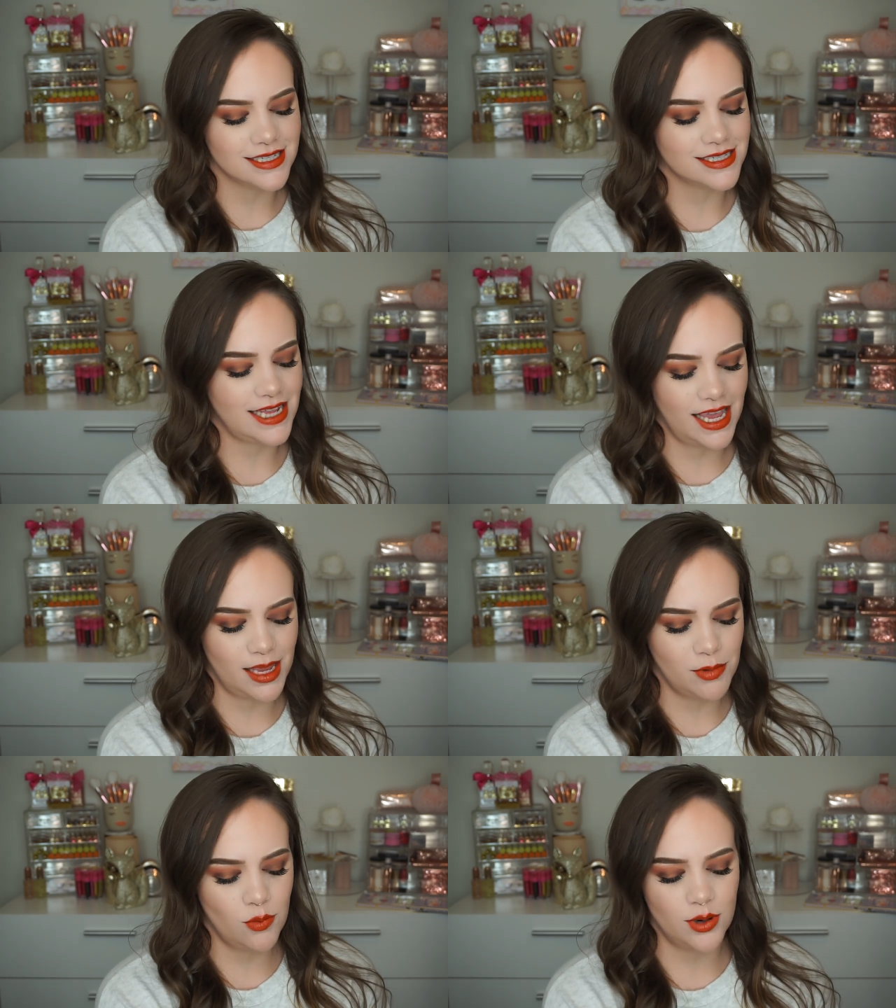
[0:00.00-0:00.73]
the
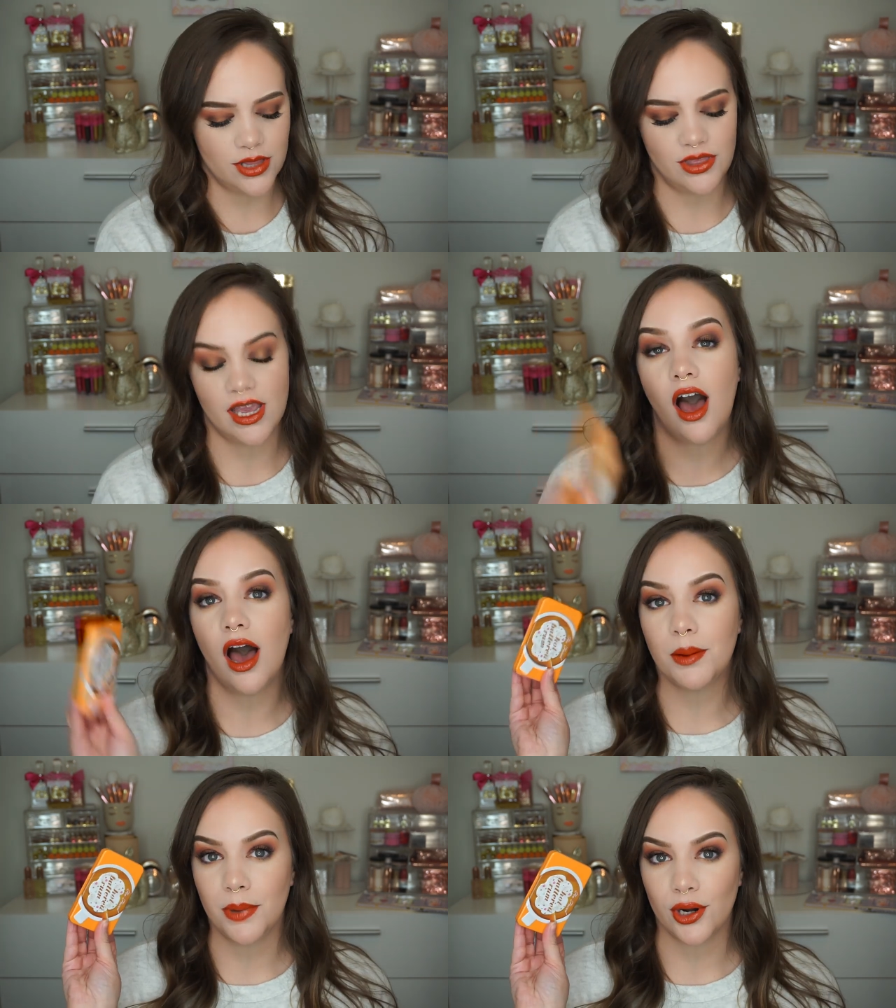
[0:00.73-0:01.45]
same with the
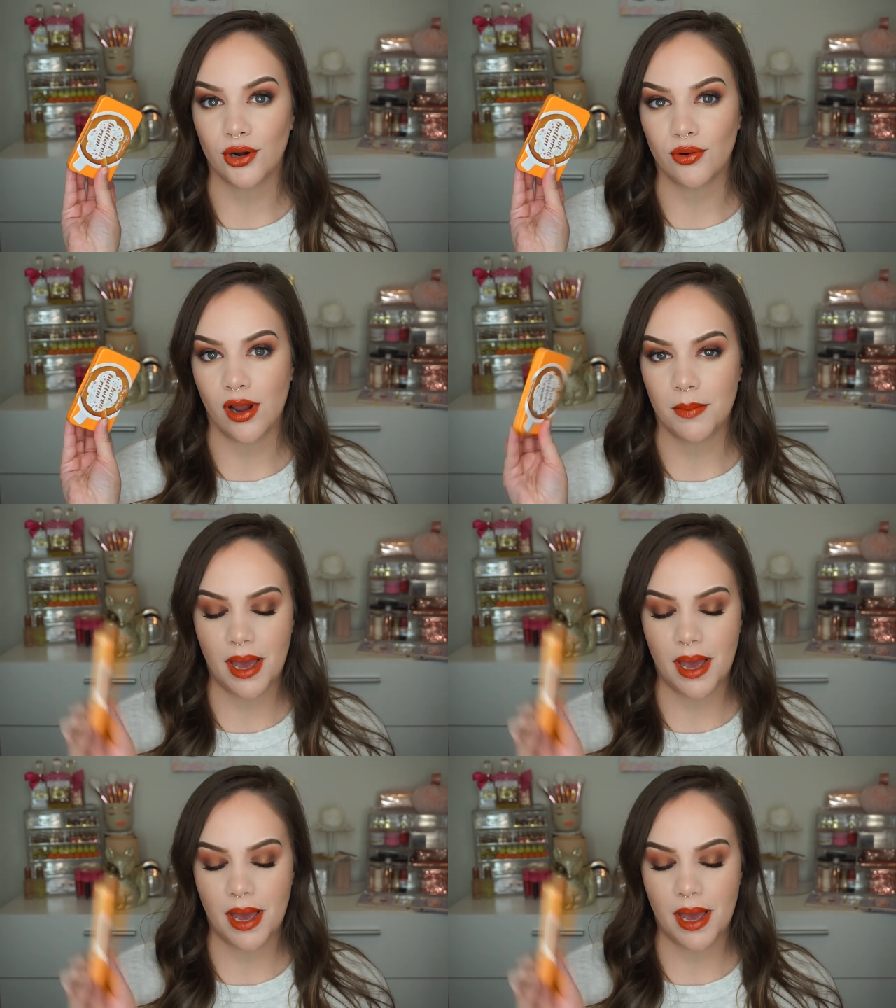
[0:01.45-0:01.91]
hot buttered rum.